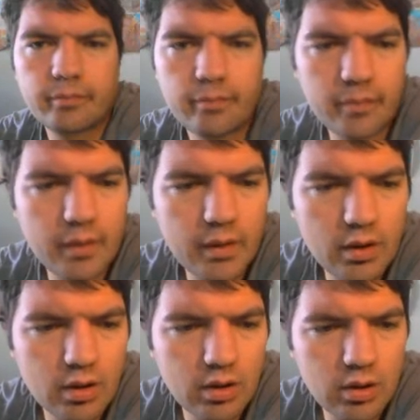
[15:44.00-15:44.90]

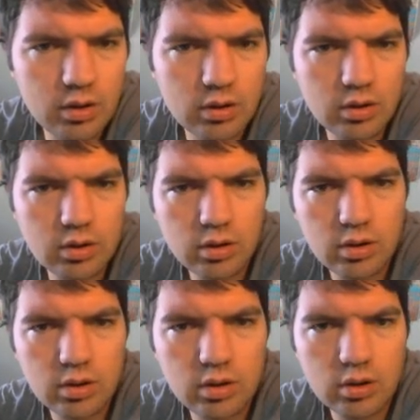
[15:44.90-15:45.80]

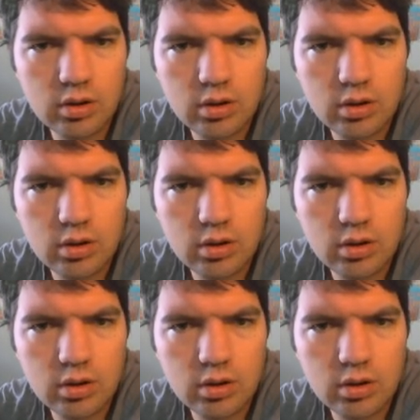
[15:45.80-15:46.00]
Nobody speaks.